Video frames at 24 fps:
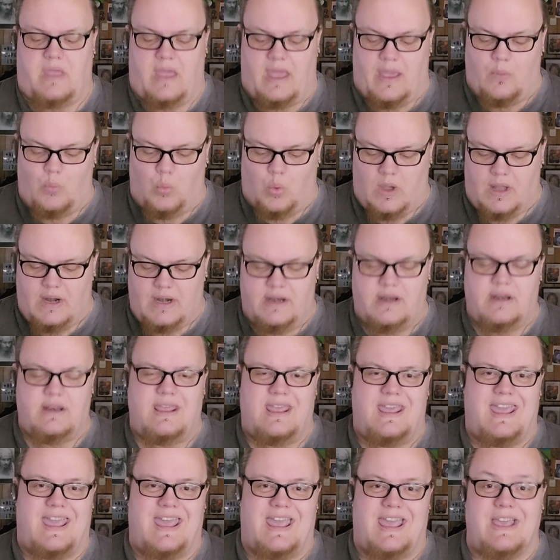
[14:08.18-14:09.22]
I wanted
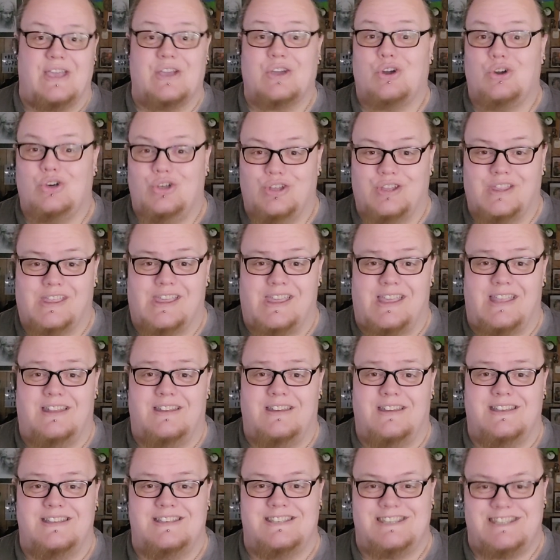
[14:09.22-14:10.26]
a
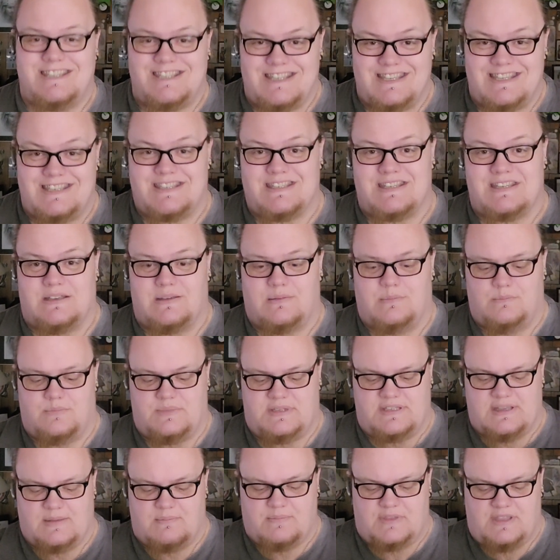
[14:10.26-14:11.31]
cooking system,
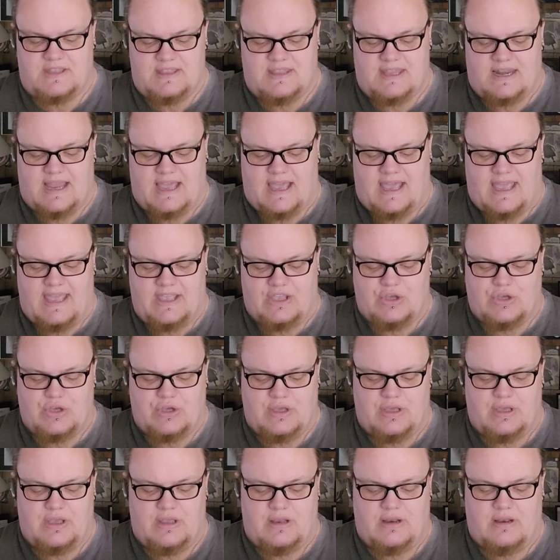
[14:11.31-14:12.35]
something that I
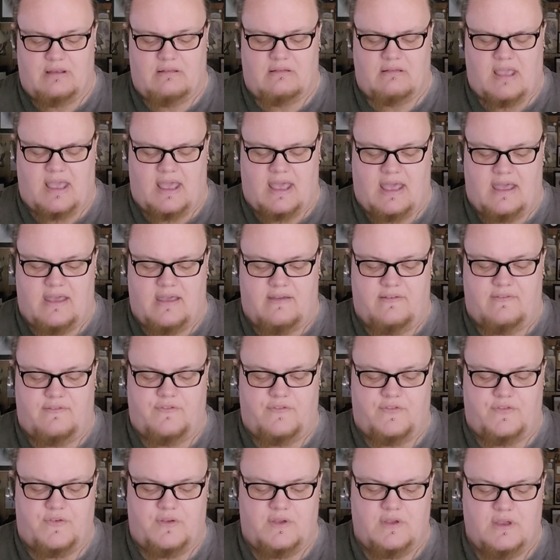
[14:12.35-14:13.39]
could have